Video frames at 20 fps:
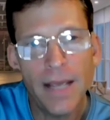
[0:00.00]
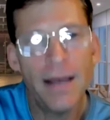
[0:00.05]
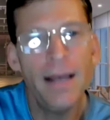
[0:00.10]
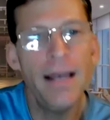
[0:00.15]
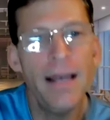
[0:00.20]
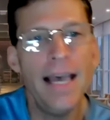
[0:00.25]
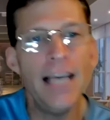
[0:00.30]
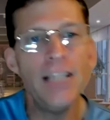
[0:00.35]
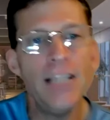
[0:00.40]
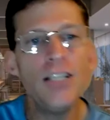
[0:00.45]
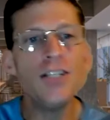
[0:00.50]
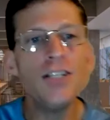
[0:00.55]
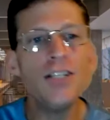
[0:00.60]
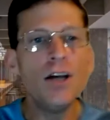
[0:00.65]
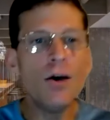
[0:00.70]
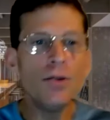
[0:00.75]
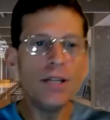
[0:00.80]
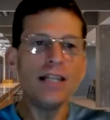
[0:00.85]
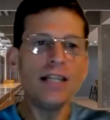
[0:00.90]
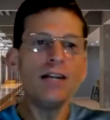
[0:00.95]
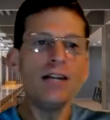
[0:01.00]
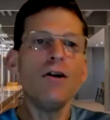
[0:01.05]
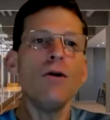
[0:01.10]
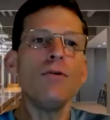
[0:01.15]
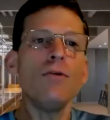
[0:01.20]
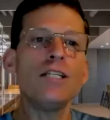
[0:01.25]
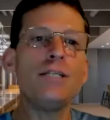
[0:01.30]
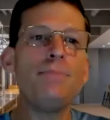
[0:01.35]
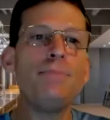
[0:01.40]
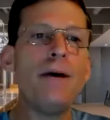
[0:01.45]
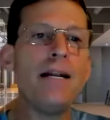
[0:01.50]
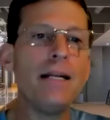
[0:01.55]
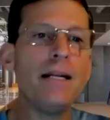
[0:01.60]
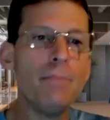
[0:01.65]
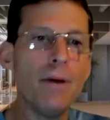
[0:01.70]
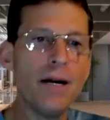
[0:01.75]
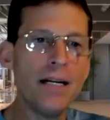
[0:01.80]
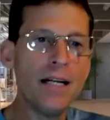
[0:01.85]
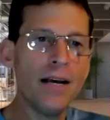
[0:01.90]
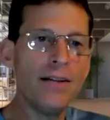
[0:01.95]
Yeah, and just know that they're already
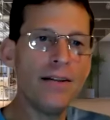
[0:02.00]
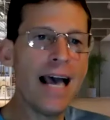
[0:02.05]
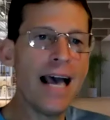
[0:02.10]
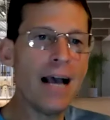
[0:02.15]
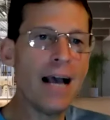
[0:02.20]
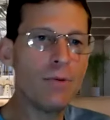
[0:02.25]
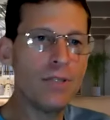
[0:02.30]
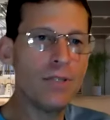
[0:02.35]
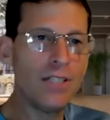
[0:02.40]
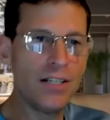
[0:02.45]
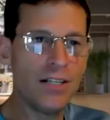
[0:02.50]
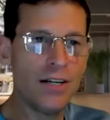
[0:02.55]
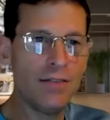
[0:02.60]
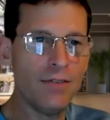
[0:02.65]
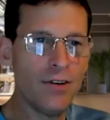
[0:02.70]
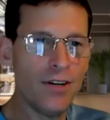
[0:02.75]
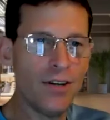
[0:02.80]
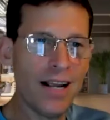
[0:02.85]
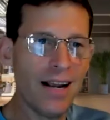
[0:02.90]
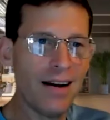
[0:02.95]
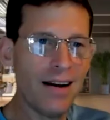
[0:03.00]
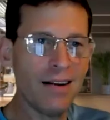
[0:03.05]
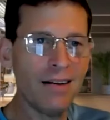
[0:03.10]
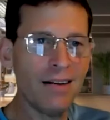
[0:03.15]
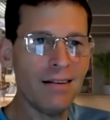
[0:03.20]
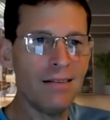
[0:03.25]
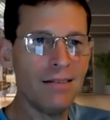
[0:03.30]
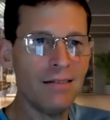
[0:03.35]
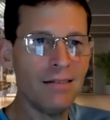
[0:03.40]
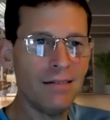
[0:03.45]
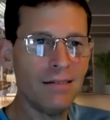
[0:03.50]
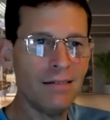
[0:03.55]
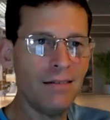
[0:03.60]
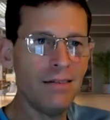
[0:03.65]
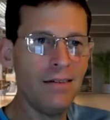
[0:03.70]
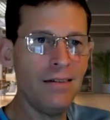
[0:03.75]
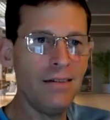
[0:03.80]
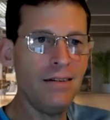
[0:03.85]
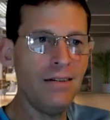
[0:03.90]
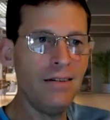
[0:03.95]
spending money on the acquisition of your data.
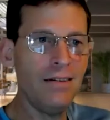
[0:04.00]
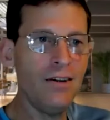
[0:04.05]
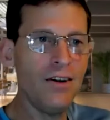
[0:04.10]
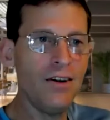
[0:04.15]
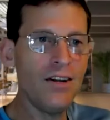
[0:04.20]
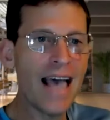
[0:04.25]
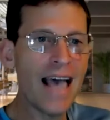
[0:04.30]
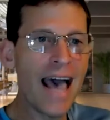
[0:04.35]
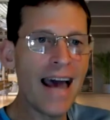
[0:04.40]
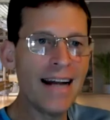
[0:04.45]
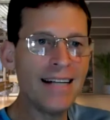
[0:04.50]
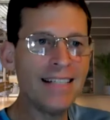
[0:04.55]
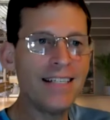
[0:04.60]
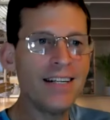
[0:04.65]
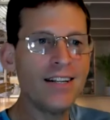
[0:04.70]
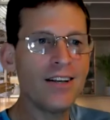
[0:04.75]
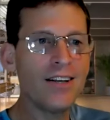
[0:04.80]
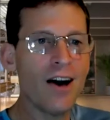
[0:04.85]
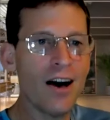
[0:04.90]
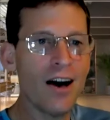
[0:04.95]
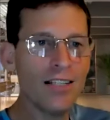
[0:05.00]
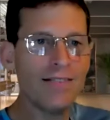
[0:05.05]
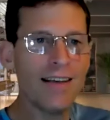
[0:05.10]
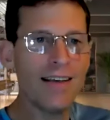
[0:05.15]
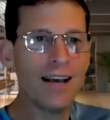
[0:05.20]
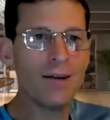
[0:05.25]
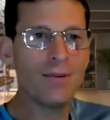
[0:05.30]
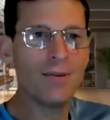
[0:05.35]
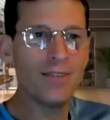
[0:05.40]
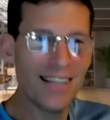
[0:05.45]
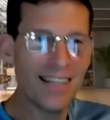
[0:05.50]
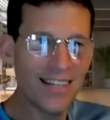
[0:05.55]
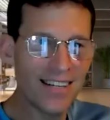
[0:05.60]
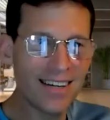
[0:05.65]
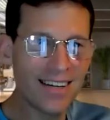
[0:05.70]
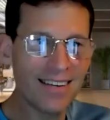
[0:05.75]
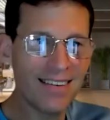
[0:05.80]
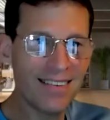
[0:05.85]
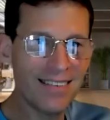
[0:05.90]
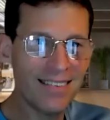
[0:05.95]
You're just adding to the cost of
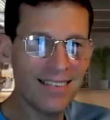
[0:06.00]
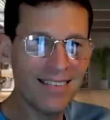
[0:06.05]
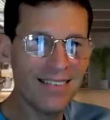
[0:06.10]
acquisition.